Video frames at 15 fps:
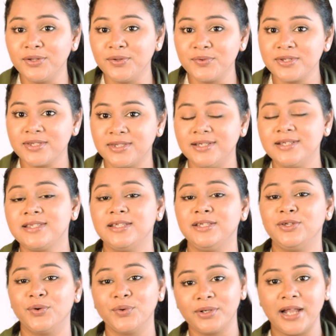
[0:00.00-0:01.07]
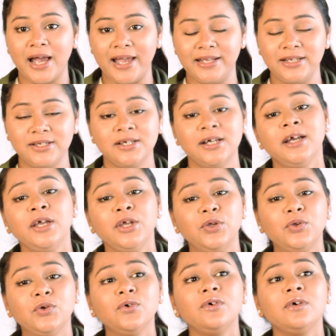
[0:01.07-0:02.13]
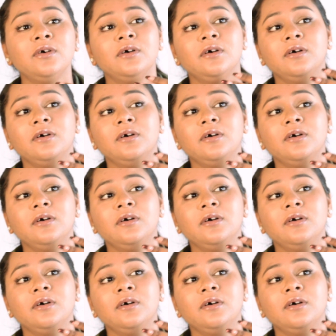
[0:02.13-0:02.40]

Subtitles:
use this in your diet, you know,